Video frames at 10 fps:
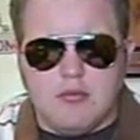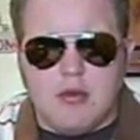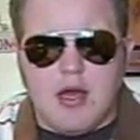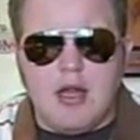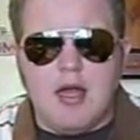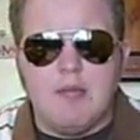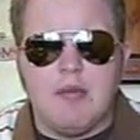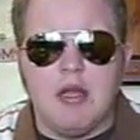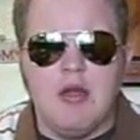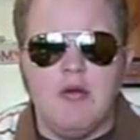I like
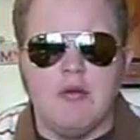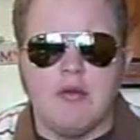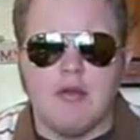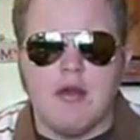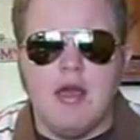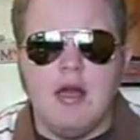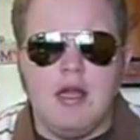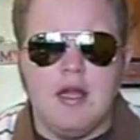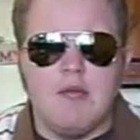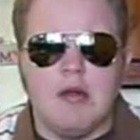balloons,
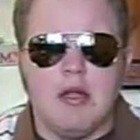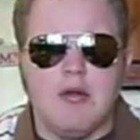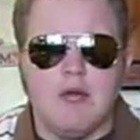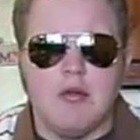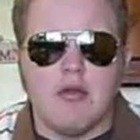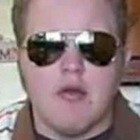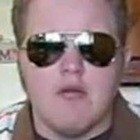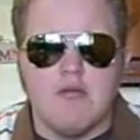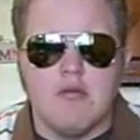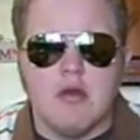helium balloons.
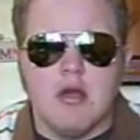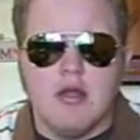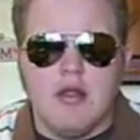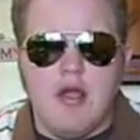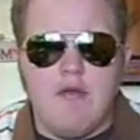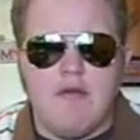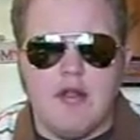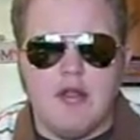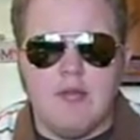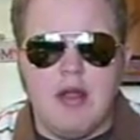They are
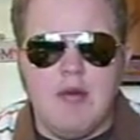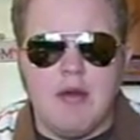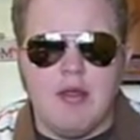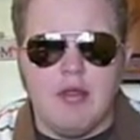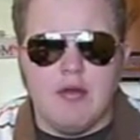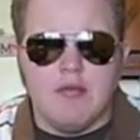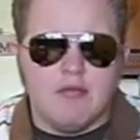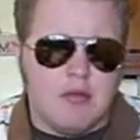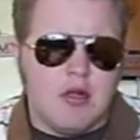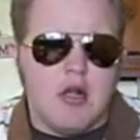fun to play with.
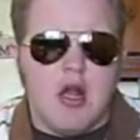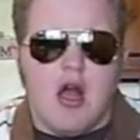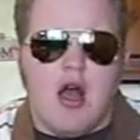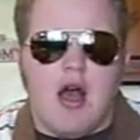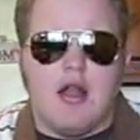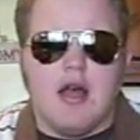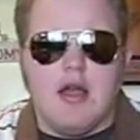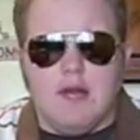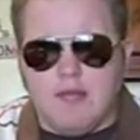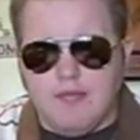I like
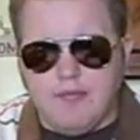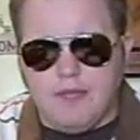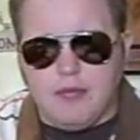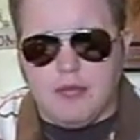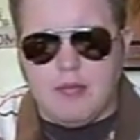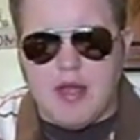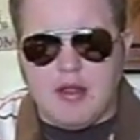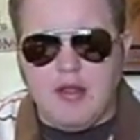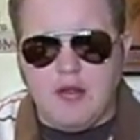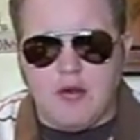Pat
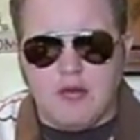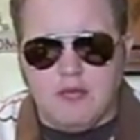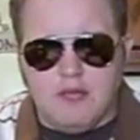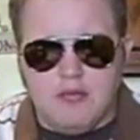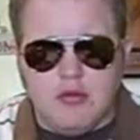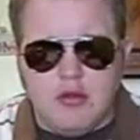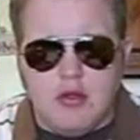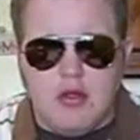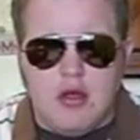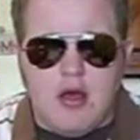Diesel.
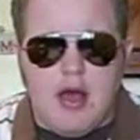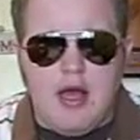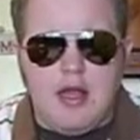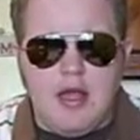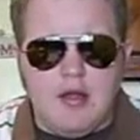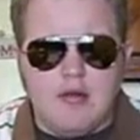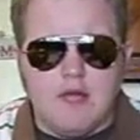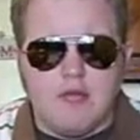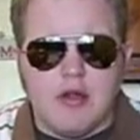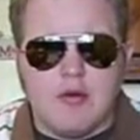I like
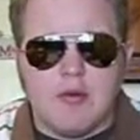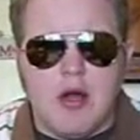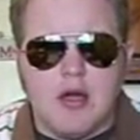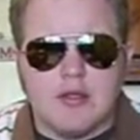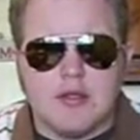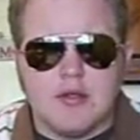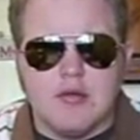Rick Ross.